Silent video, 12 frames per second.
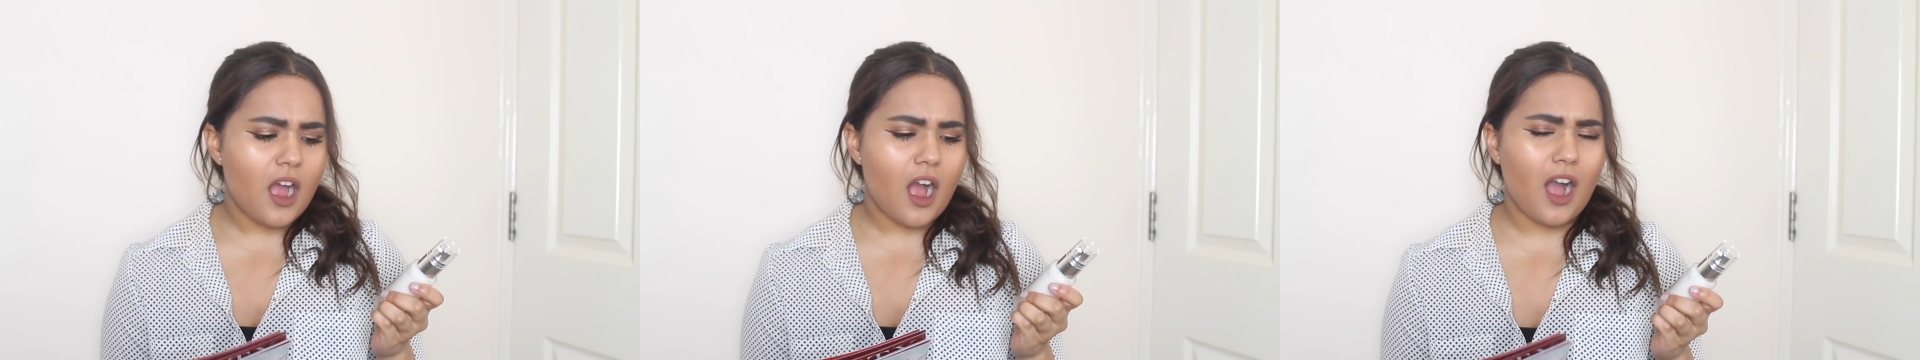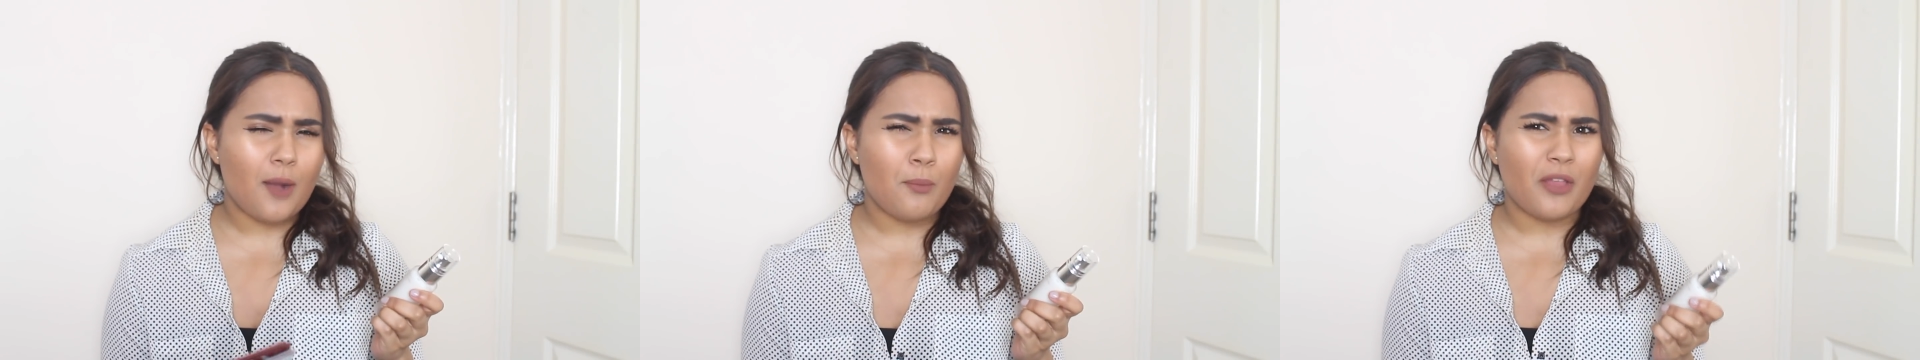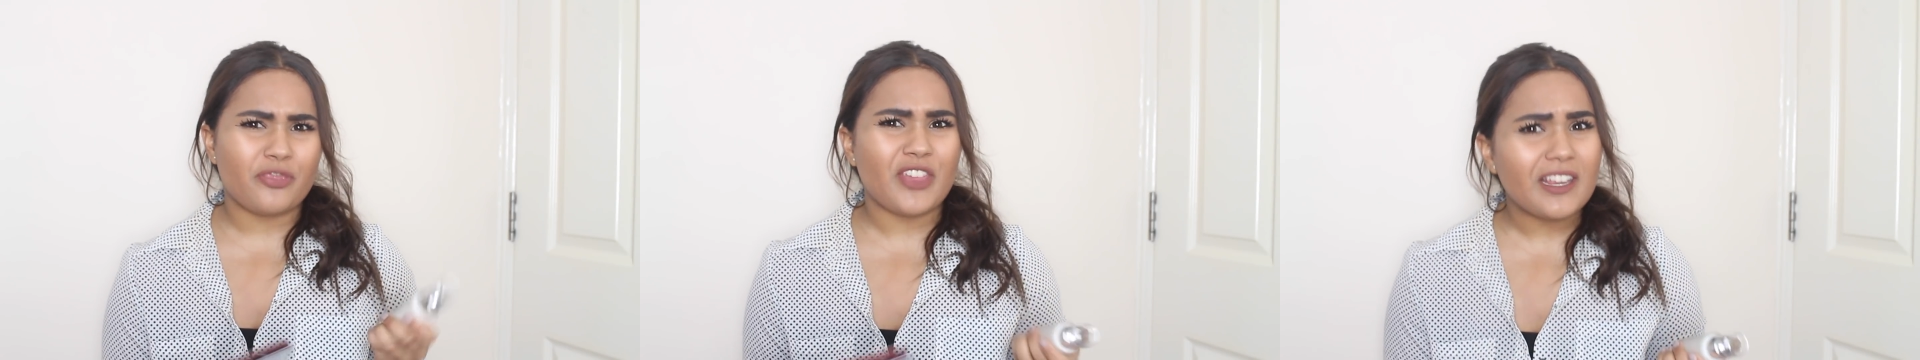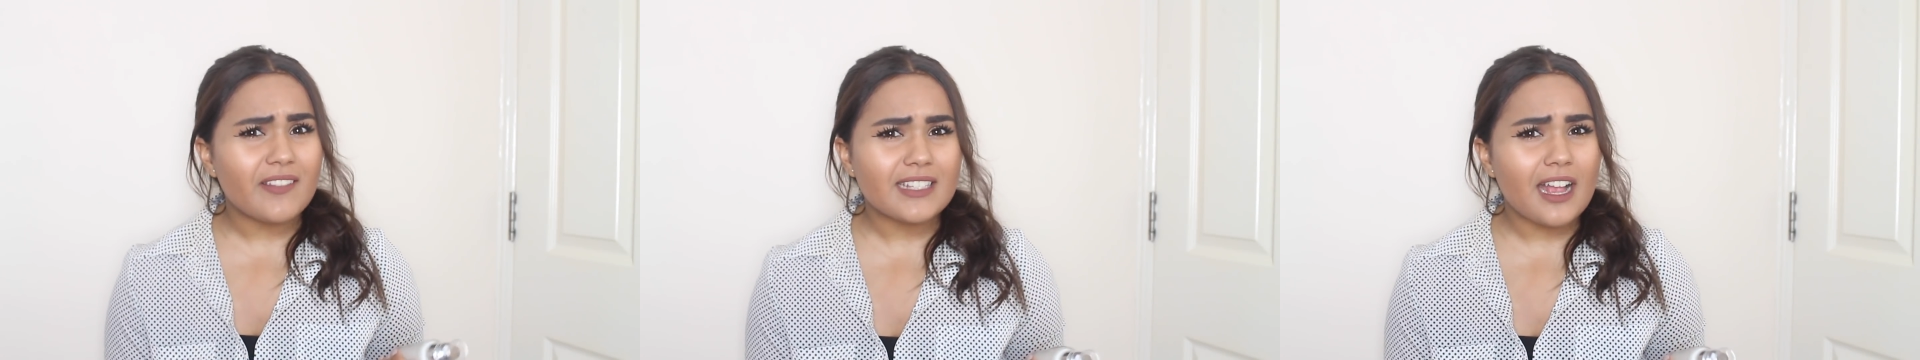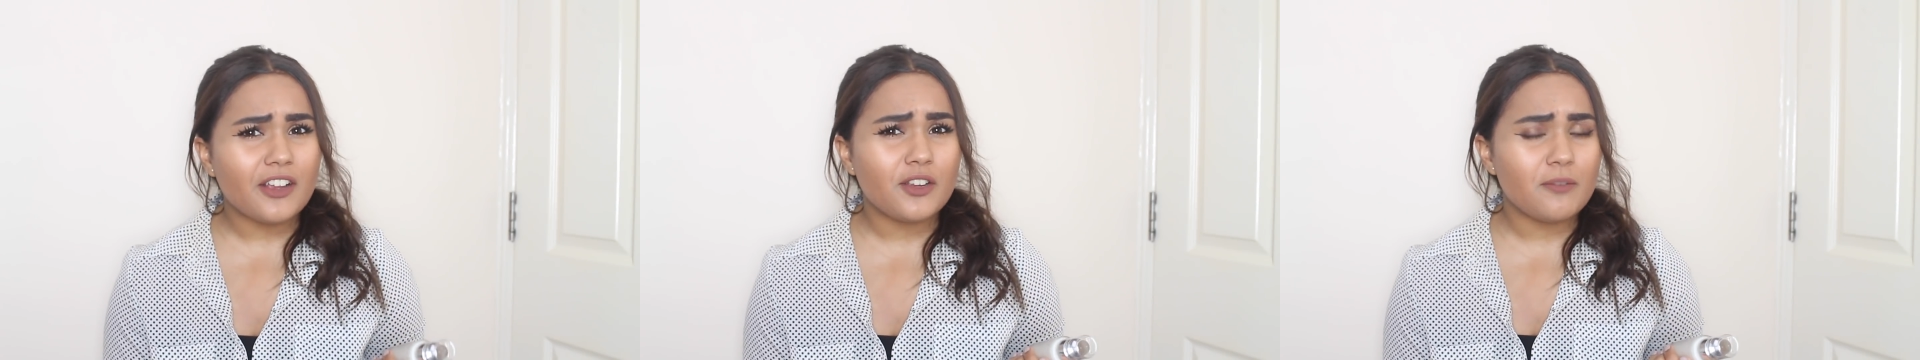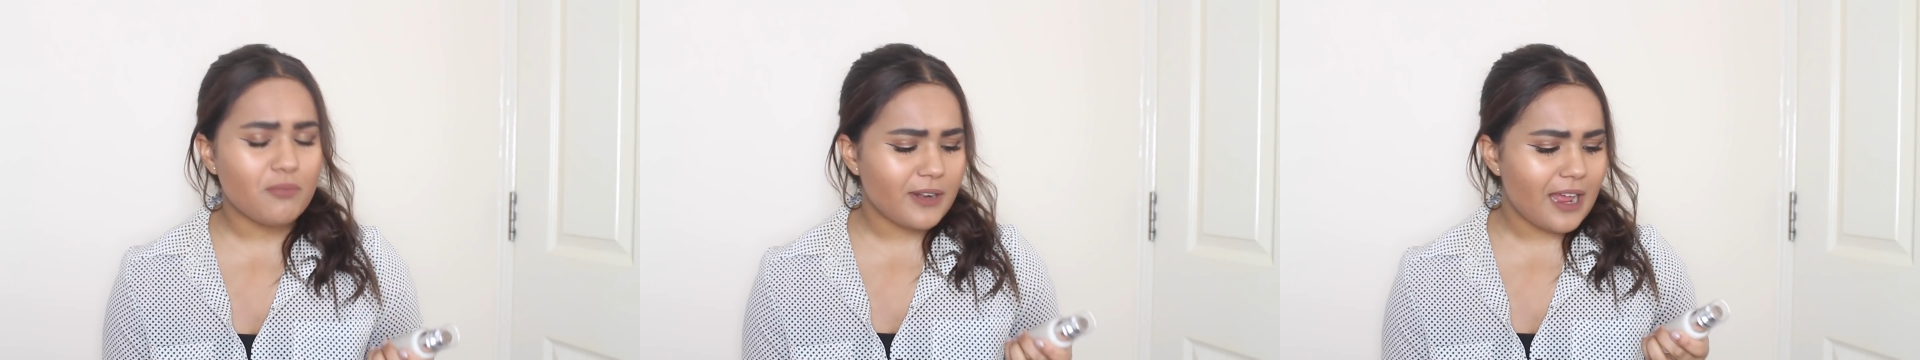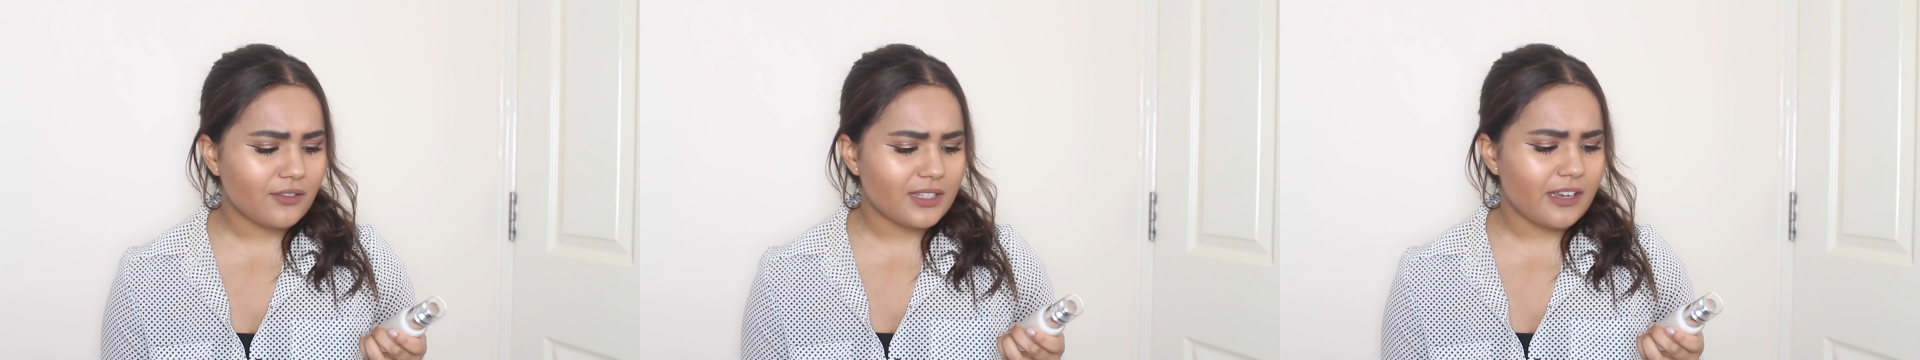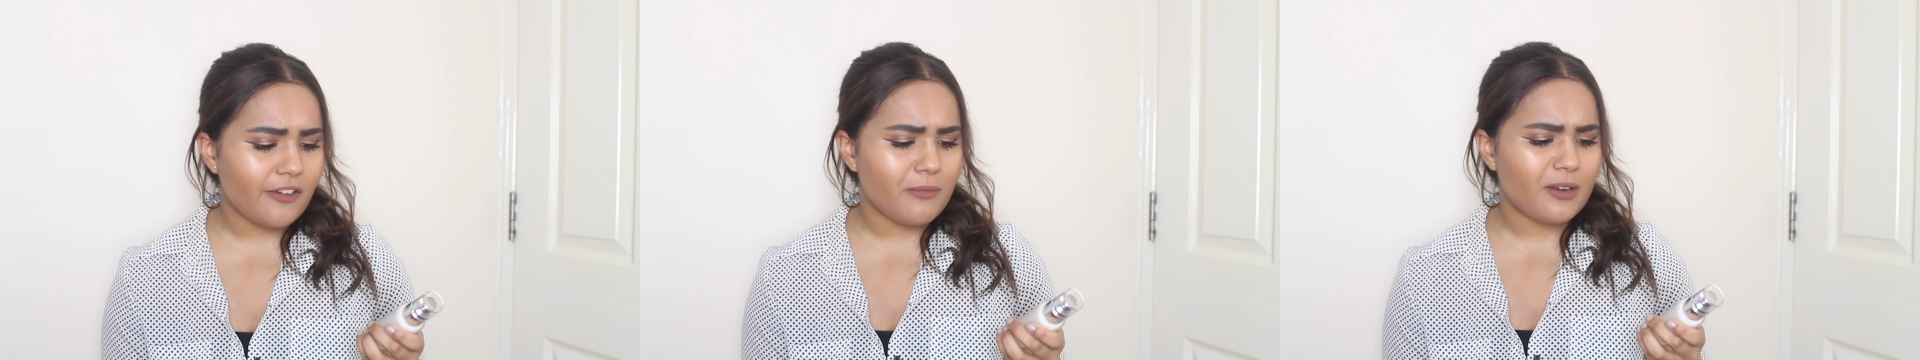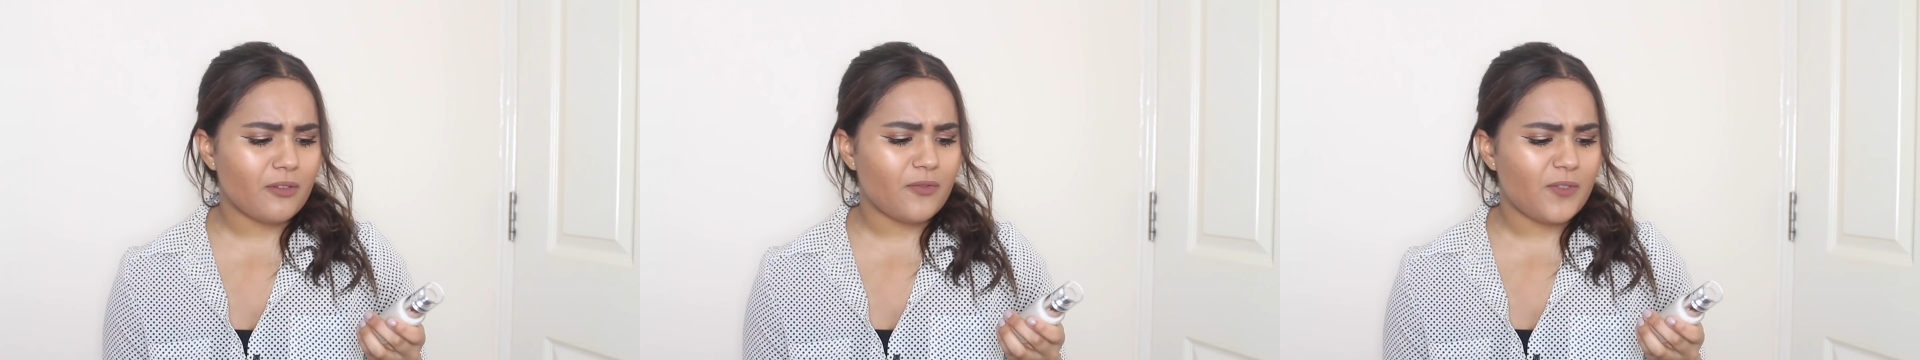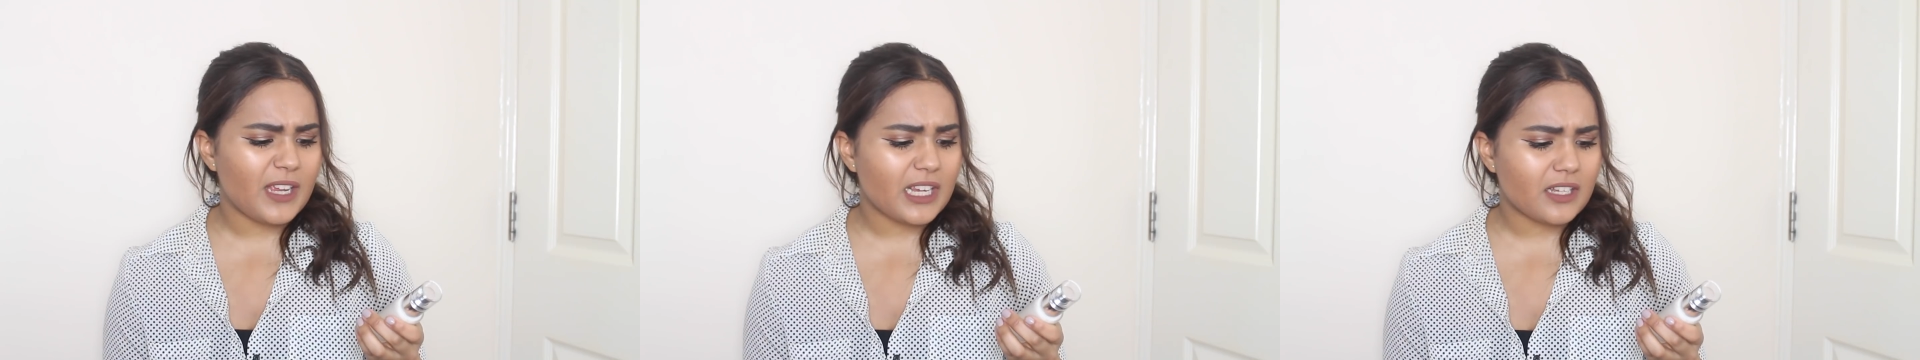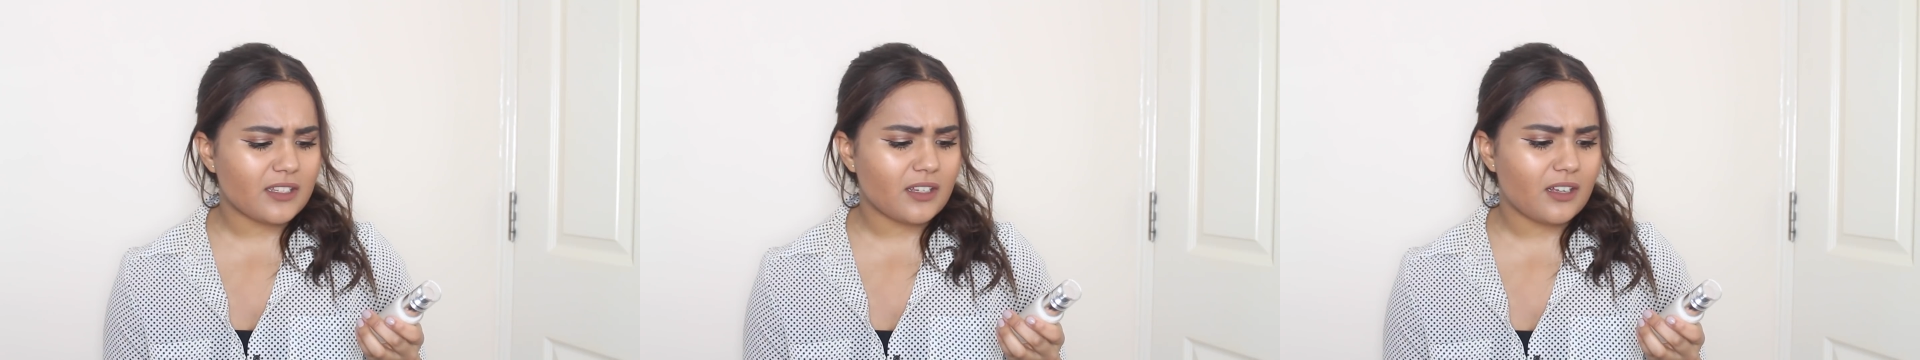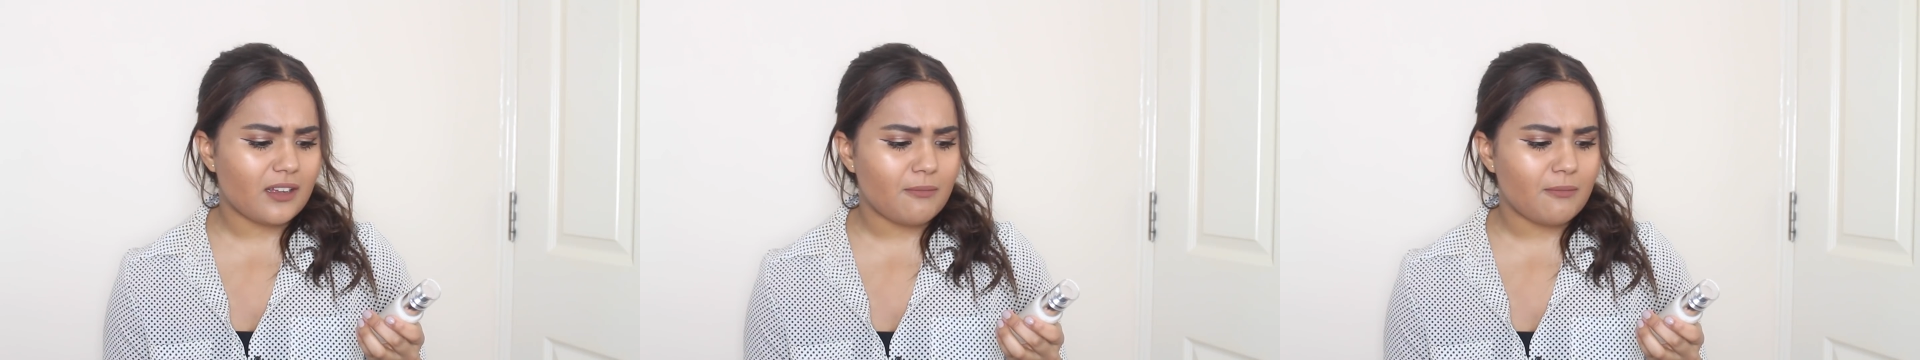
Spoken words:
I think that's how you pronounce it, Untitled.